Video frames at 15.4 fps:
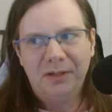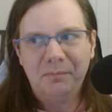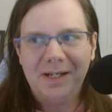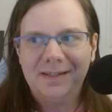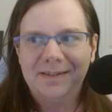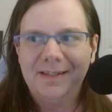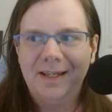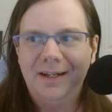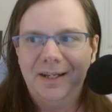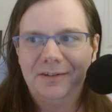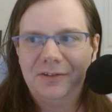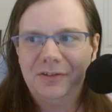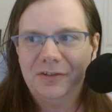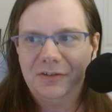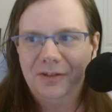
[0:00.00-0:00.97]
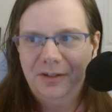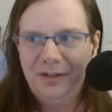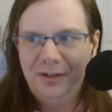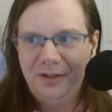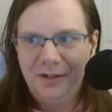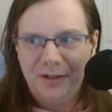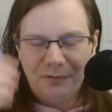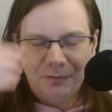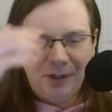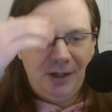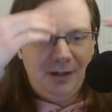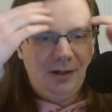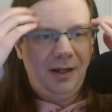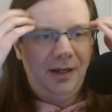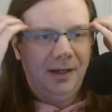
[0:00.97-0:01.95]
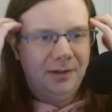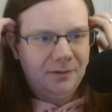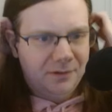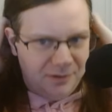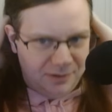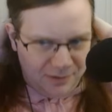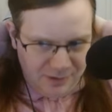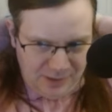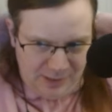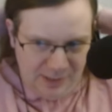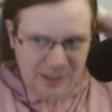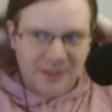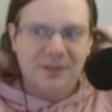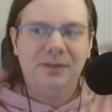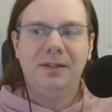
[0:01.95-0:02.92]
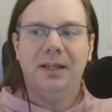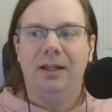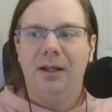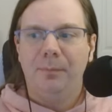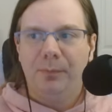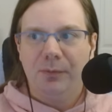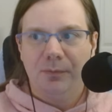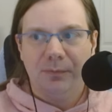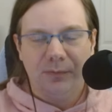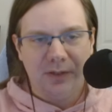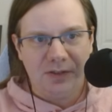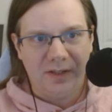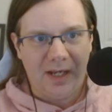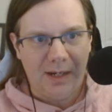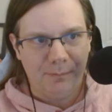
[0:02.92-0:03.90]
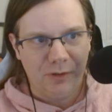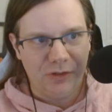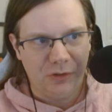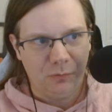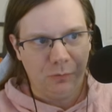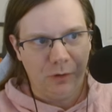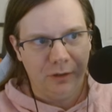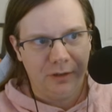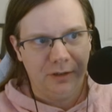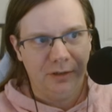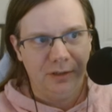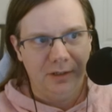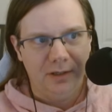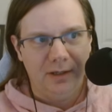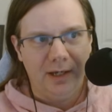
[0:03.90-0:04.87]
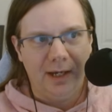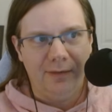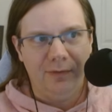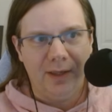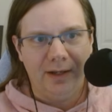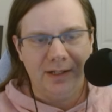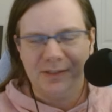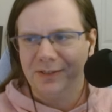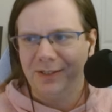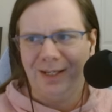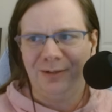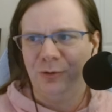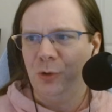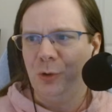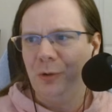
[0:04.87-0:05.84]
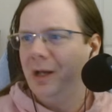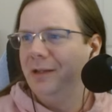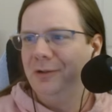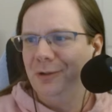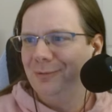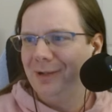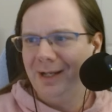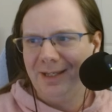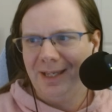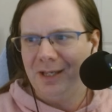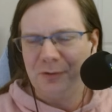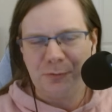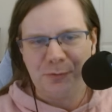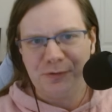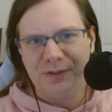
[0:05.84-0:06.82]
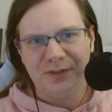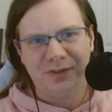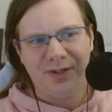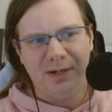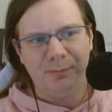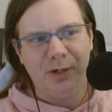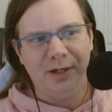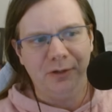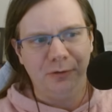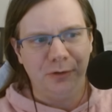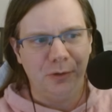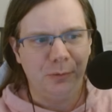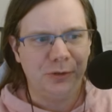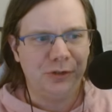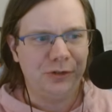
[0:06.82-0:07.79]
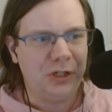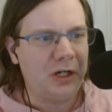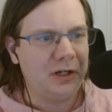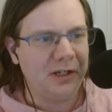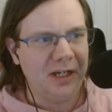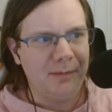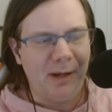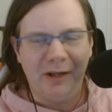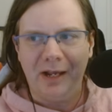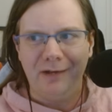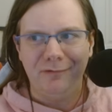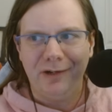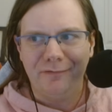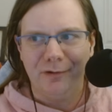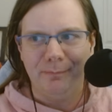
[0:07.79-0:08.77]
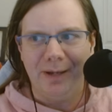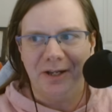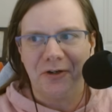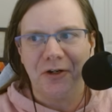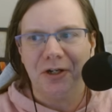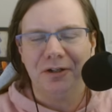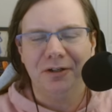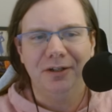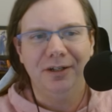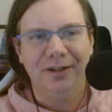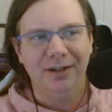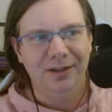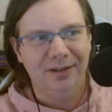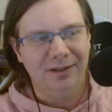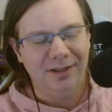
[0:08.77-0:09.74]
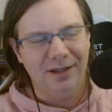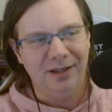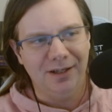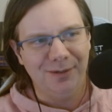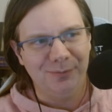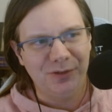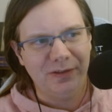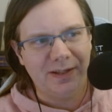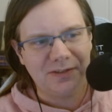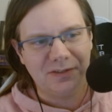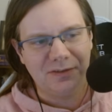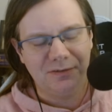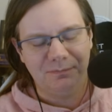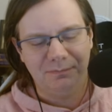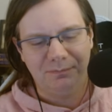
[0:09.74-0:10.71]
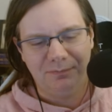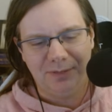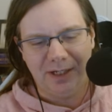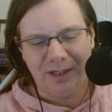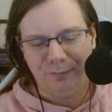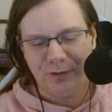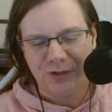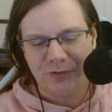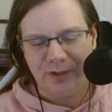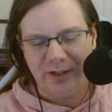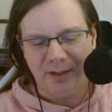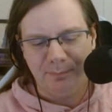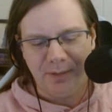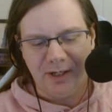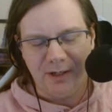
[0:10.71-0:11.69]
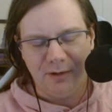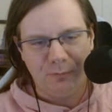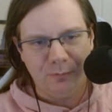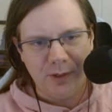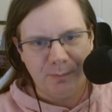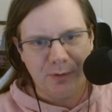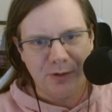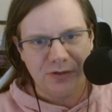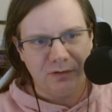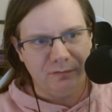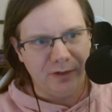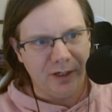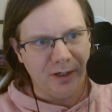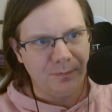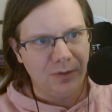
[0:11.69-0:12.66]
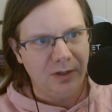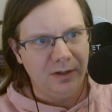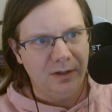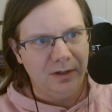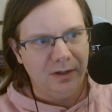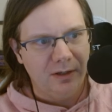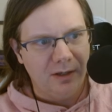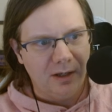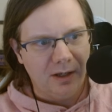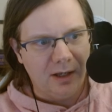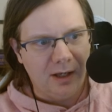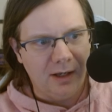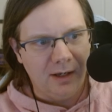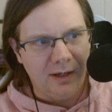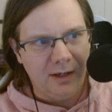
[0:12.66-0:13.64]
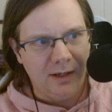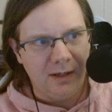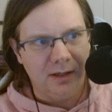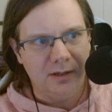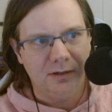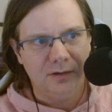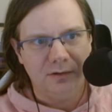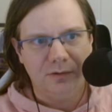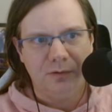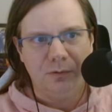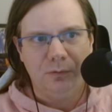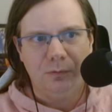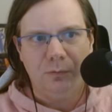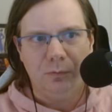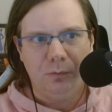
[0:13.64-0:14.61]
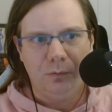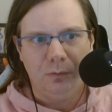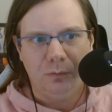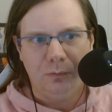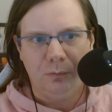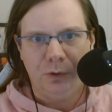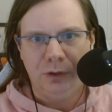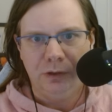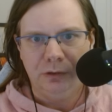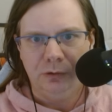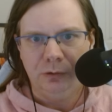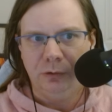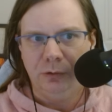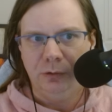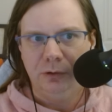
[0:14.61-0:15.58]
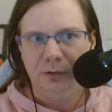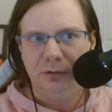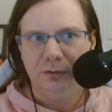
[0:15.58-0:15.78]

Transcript: my settings, right? I set up this camera to work and then it's like, no, I can't use this camera. I don't know what you're talking about. I've never met her. So that's kind of frustrating, but we persevere. I will